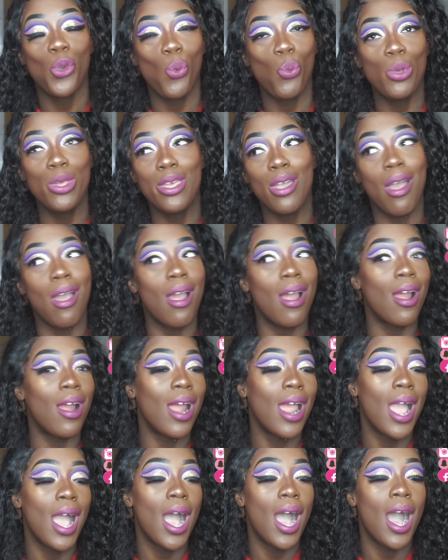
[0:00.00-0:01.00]
We
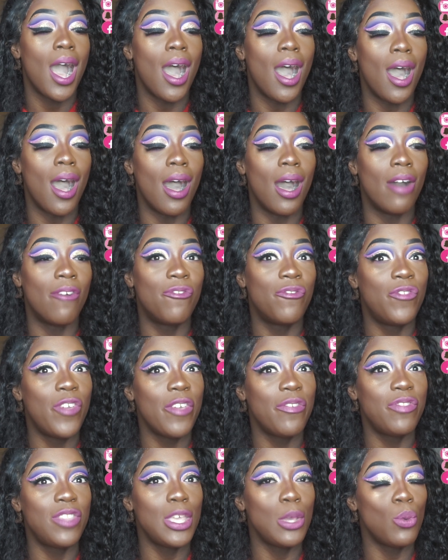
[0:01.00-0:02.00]
are
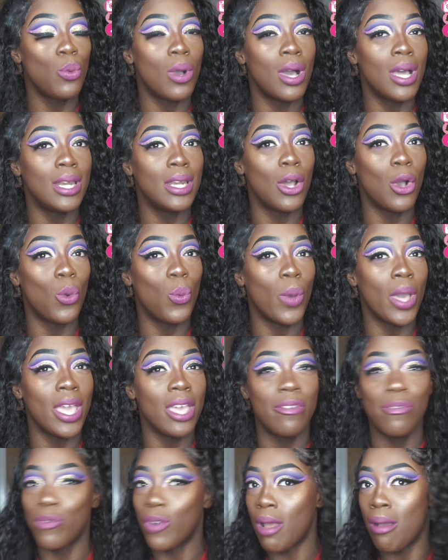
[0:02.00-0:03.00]
51
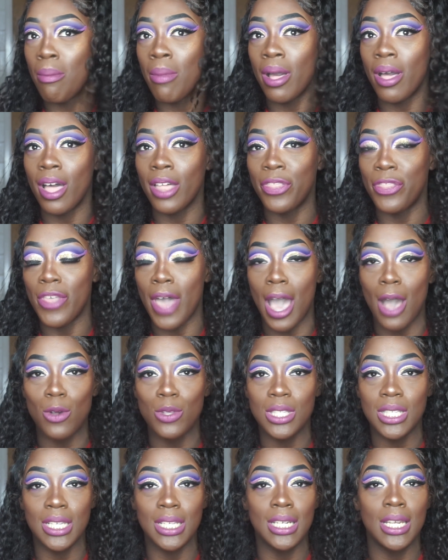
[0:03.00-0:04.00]
away from
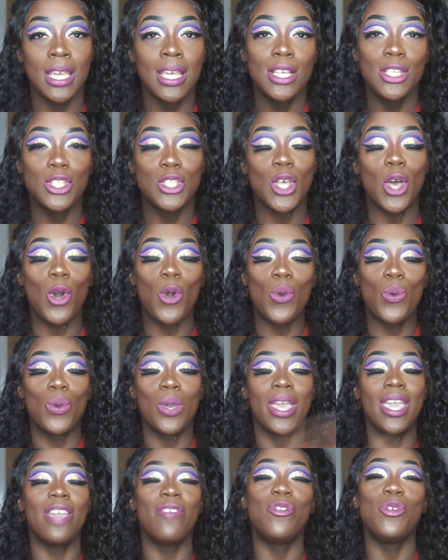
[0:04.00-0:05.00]
1,000. So
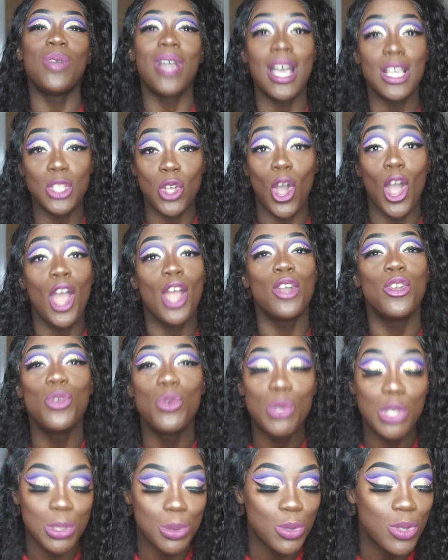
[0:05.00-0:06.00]
if you guys are
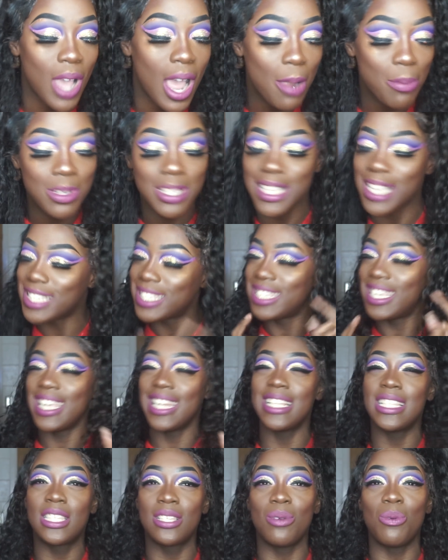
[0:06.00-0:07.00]
new subscribers, let's
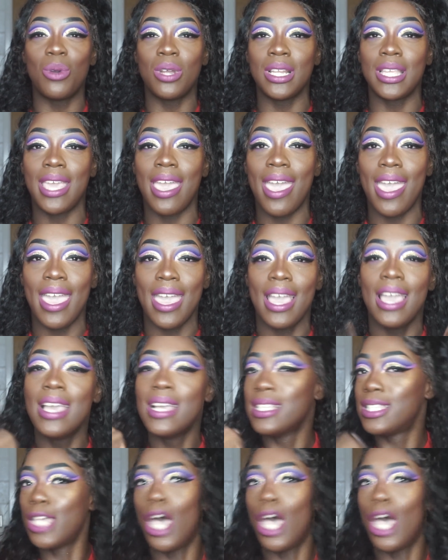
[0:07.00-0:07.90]
get it to 1K.